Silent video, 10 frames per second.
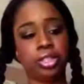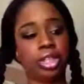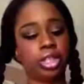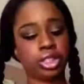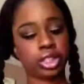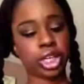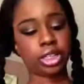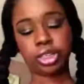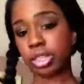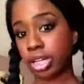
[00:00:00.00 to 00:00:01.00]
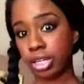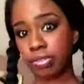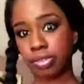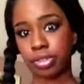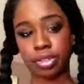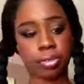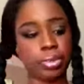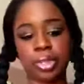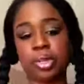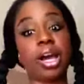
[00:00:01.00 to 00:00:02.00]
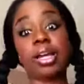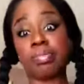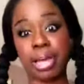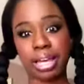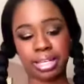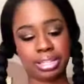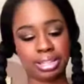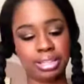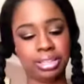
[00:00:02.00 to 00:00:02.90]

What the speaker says: and it's attached to your iPhone, your iPad.